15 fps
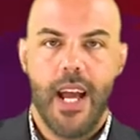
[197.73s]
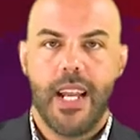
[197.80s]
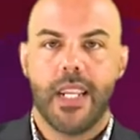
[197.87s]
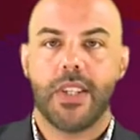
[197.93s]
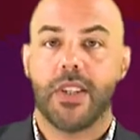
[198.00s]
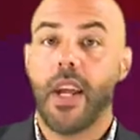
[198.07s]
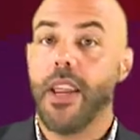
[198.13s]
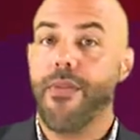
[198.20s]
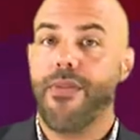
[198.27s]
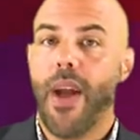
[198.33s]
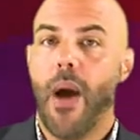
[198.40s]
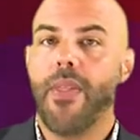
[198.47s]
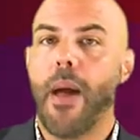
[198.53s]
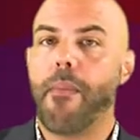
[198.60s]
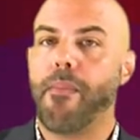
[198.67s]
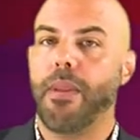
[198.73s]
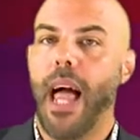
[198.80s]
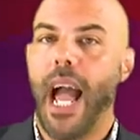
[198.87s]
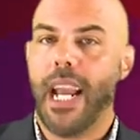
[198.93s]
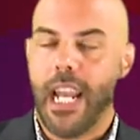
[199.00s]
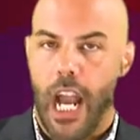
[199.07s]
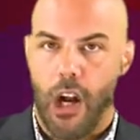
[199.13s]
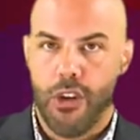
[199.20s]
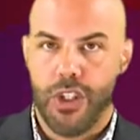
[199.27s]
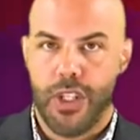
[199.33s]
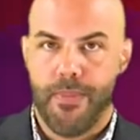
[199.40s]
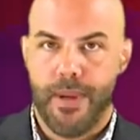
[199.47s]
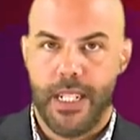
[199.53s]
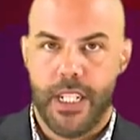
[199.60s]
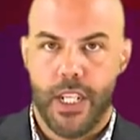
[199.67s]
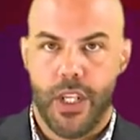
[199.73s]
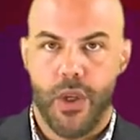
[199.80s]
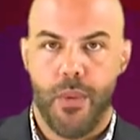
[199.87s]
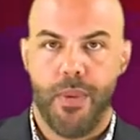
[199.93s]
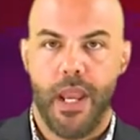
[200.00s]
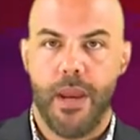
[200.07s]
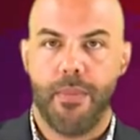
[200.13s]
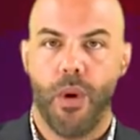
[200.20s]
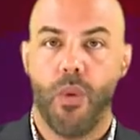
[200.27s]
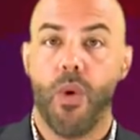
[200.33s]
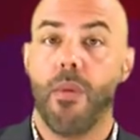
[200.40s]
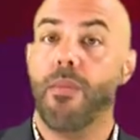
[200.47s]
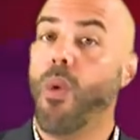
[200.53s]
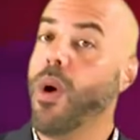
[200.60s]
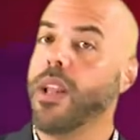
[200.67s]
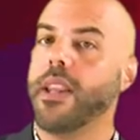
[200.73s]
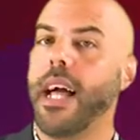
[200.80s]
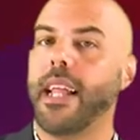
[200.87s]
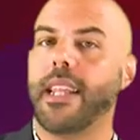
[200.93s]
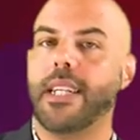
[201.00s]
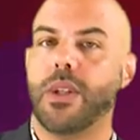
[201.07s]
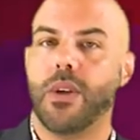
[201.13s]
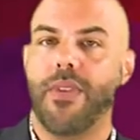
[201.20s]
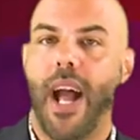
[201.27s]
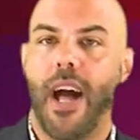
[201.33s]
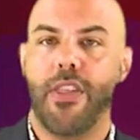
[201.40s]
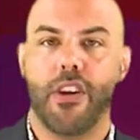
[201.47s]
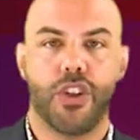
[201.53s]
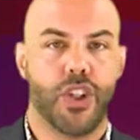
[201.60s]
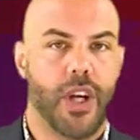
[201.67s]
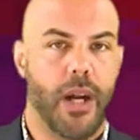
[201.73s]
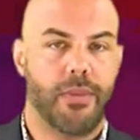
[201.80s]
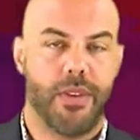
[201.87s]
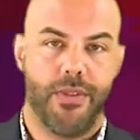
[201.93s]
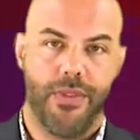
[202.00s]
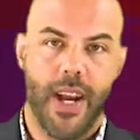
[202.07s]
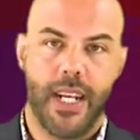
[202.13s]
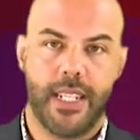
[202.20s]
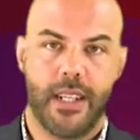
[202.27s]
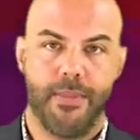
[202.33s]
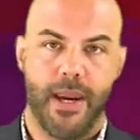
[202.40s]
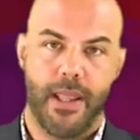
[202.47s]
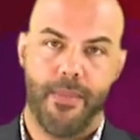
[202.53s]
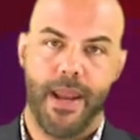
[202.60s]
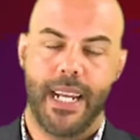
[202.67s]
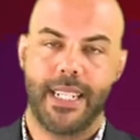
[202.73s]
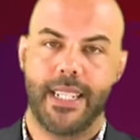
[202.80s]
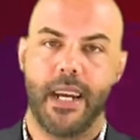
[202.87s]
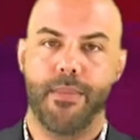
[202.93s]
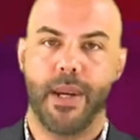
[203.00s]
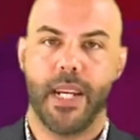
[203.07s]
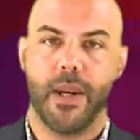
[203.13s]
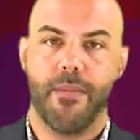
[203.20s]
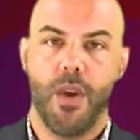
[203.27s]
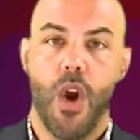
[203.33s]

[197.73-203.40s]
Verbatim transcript: The study found that black LGBTQ people were more likely to have had their jobs affected by the pandemic.